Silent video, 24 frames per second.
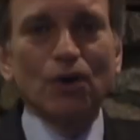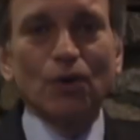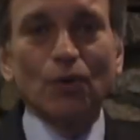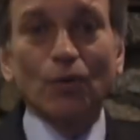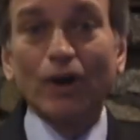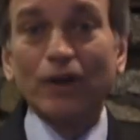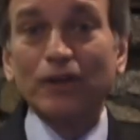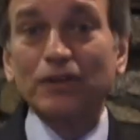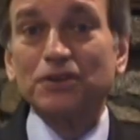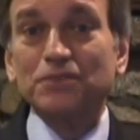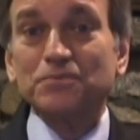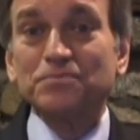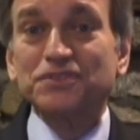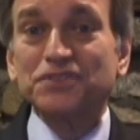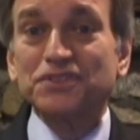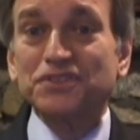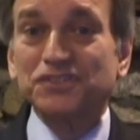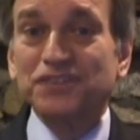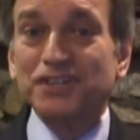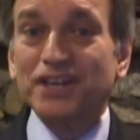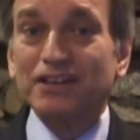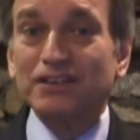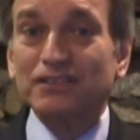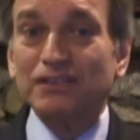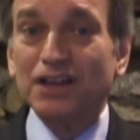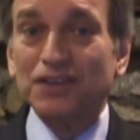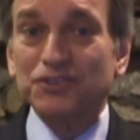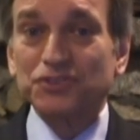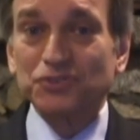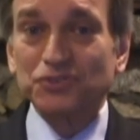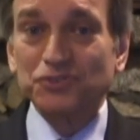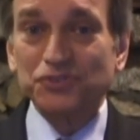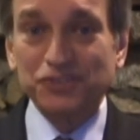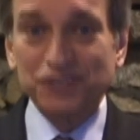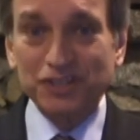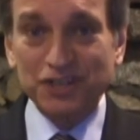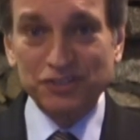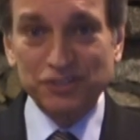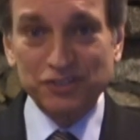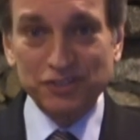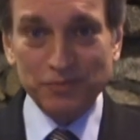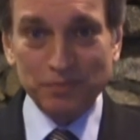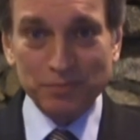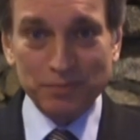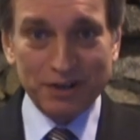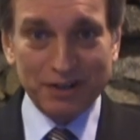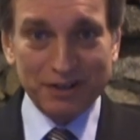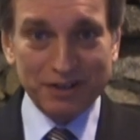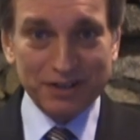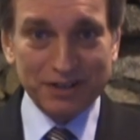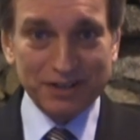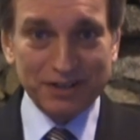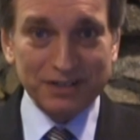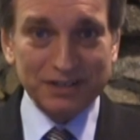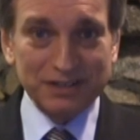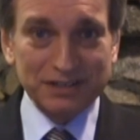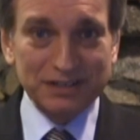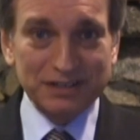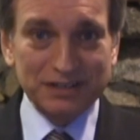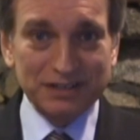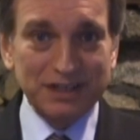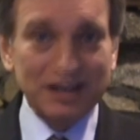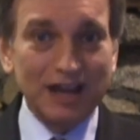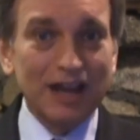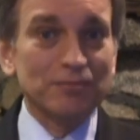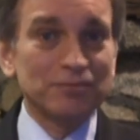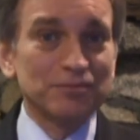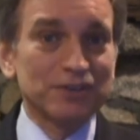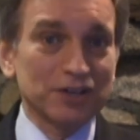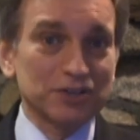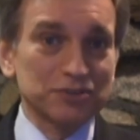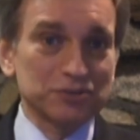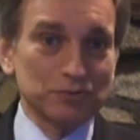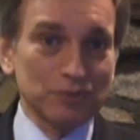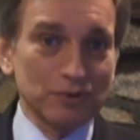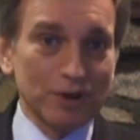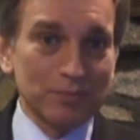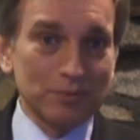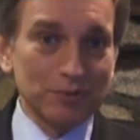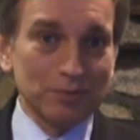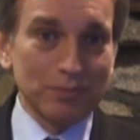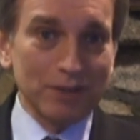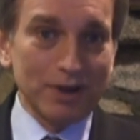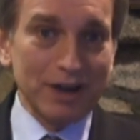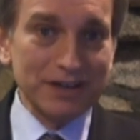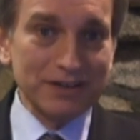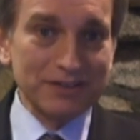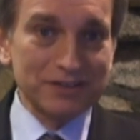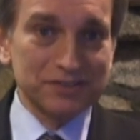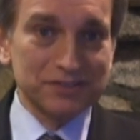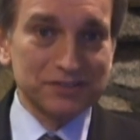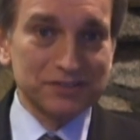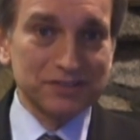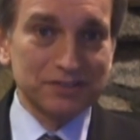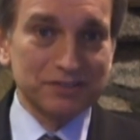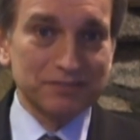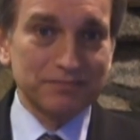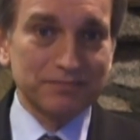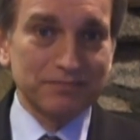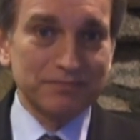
Welcome to the Psychological States of America. I'm Dr. Robert Meyers.